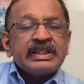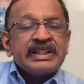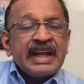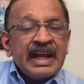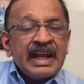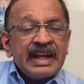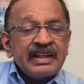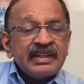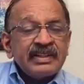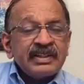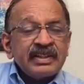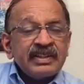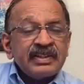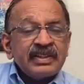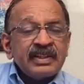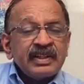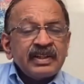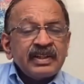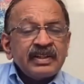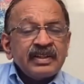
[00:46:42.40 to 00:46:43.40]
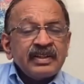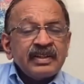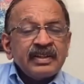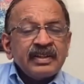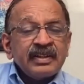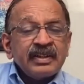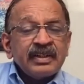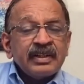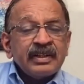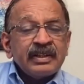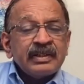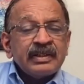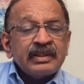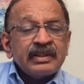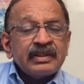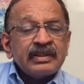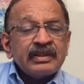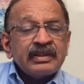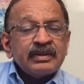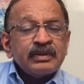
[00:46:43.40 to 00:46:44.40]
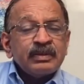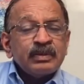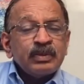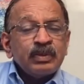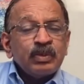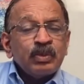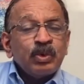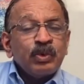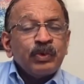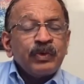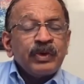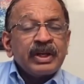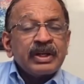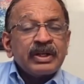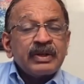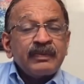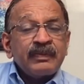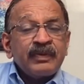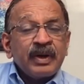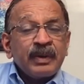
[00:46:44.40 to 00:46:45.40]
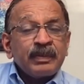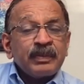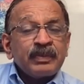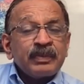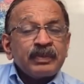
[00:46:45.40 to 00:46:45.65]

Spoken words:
challenges in moving from?